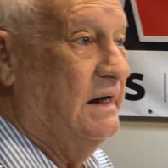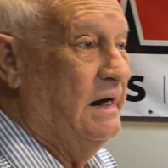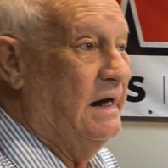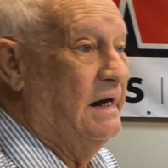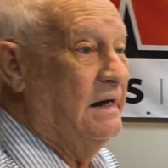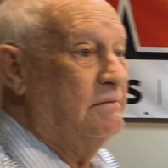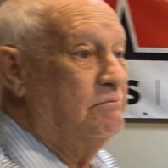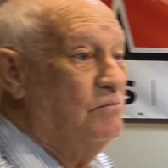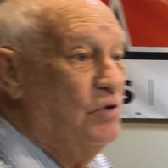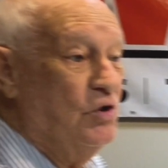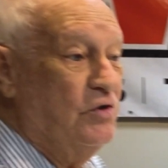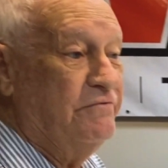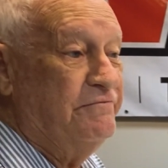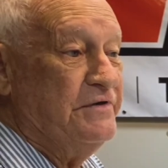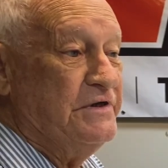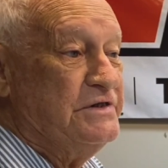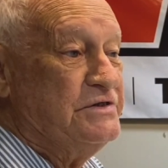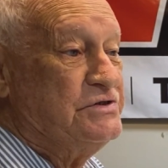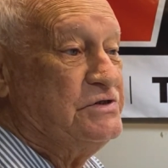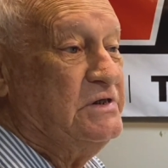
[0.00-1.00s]
And
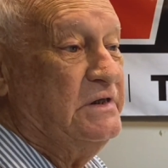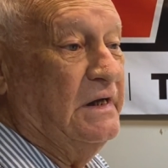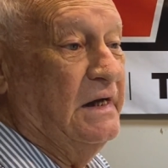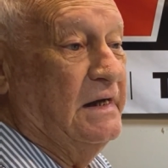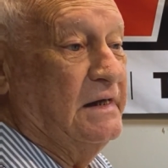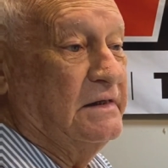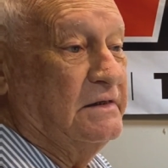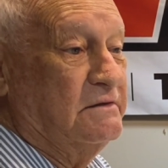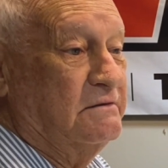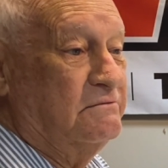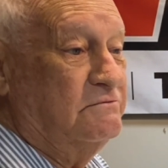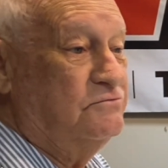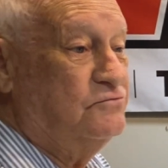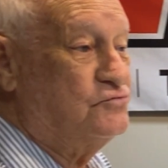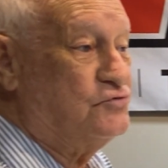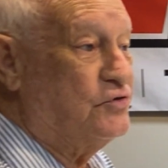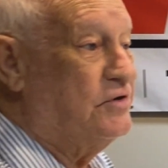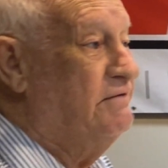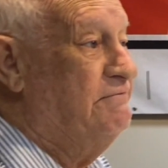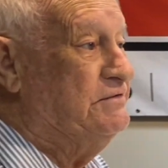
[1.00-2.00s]
movies and
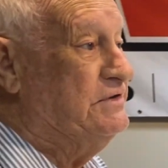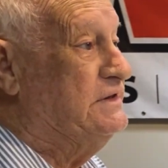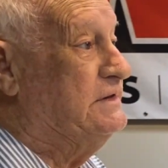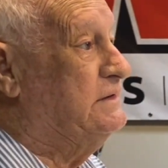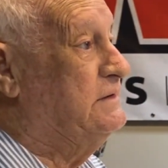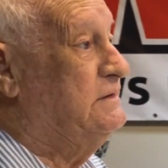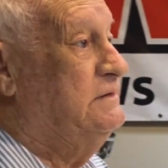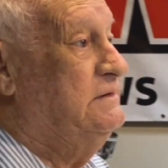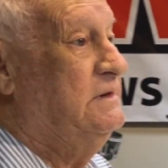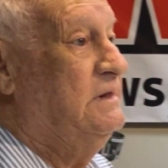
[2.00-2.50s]
trivia